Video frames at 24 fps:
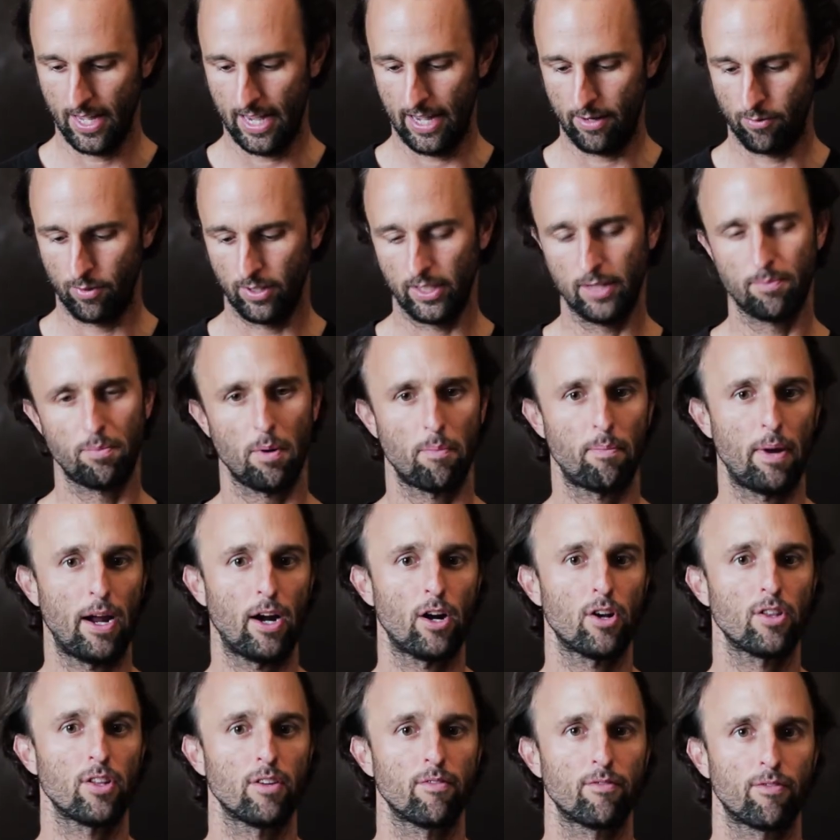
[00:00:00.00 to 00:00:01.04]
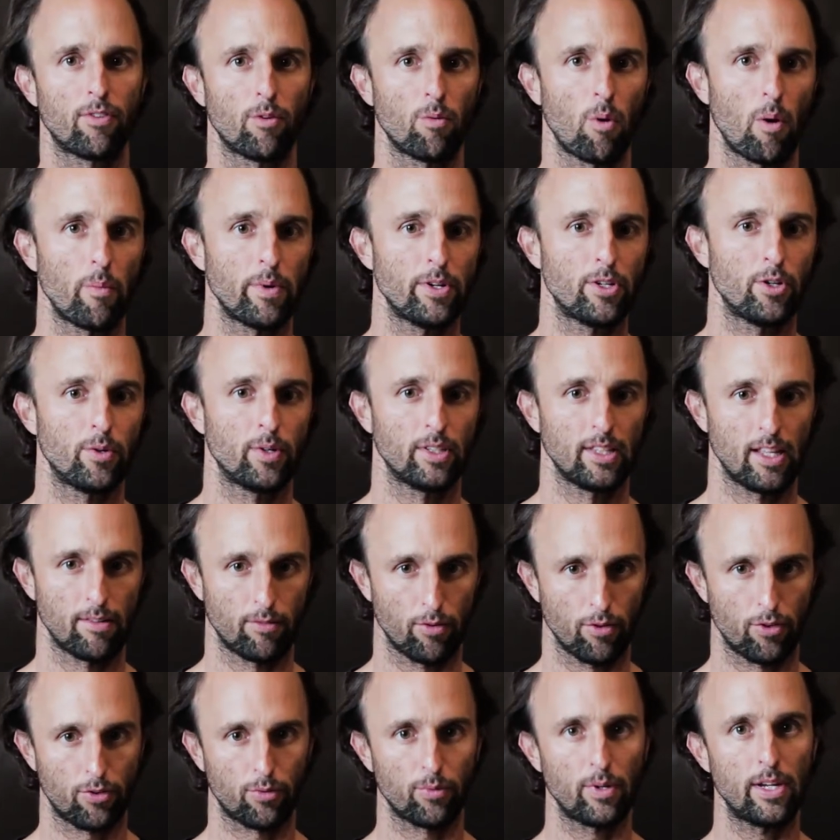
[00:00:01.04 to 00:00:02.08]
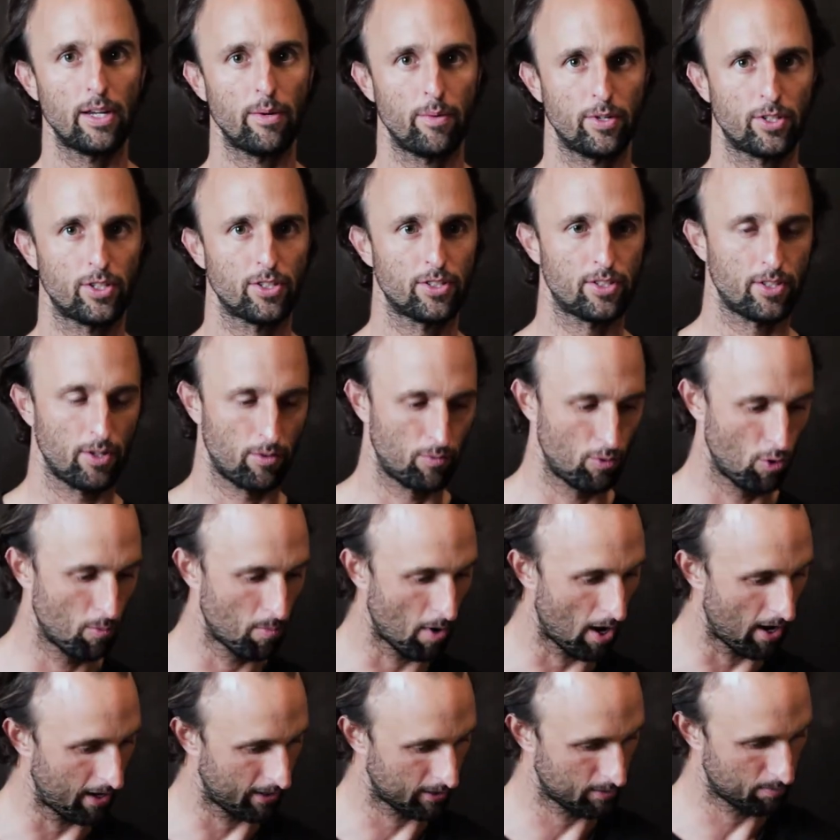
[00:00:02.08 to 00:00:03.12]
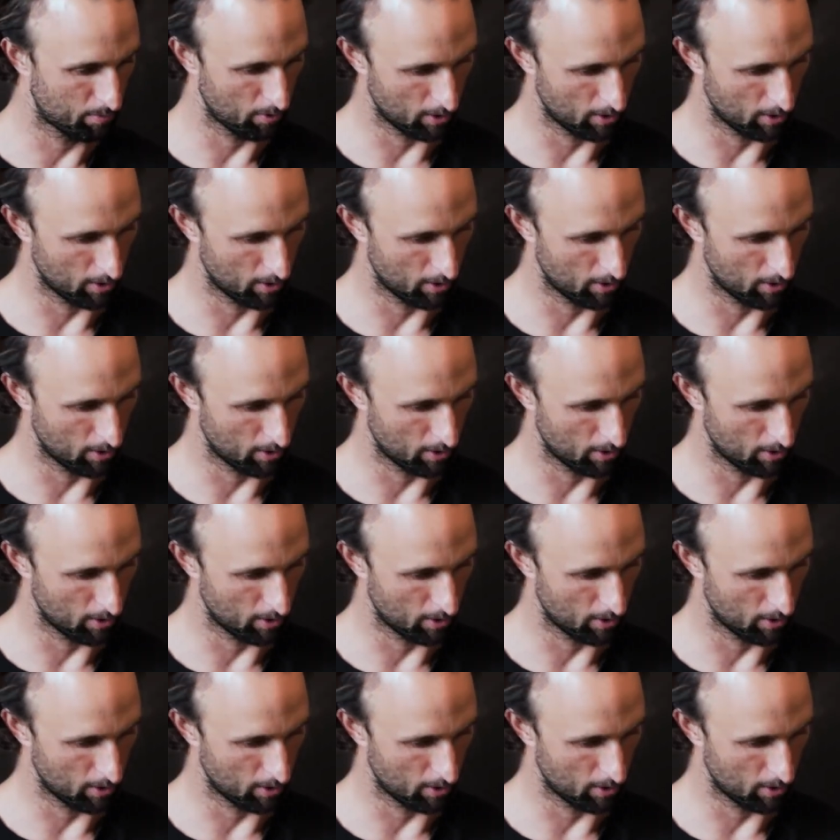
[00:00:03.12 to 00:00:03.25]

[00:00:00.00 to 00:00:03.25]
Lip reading: and really prepare them for what we do in Level 3, which is a robotics